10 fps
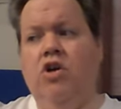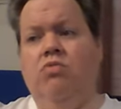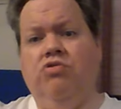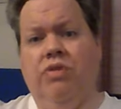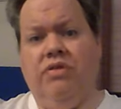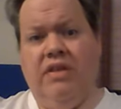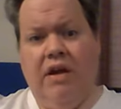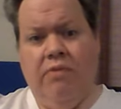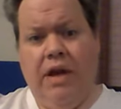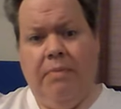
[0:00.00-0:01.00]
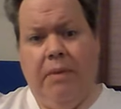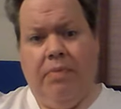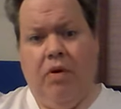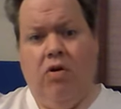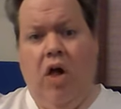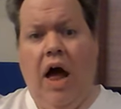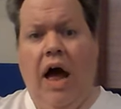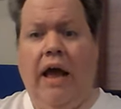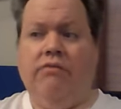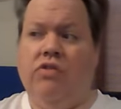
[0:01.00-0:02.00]
which was narrated by Burl
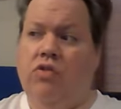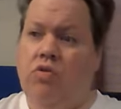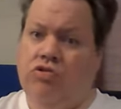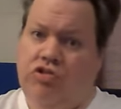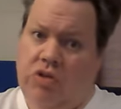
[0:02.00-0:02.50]
Ives, of course,